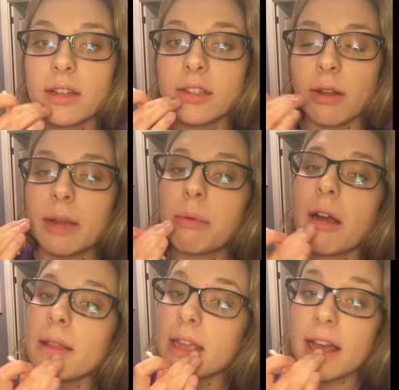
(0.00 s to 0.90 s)
So I
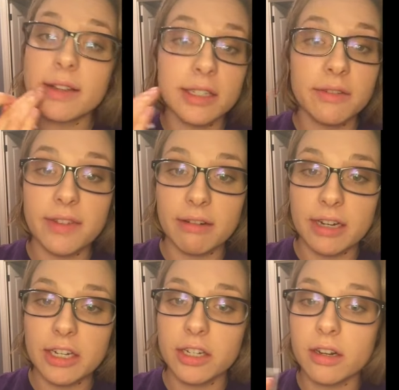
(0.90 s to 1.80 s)
probably have some
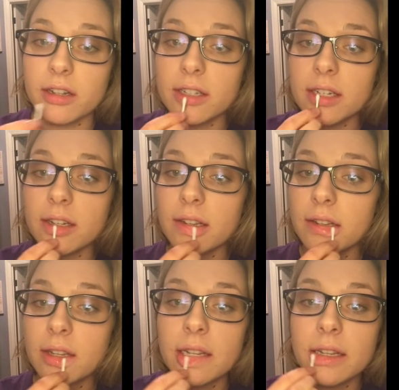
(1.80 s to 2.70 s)
foundation on still.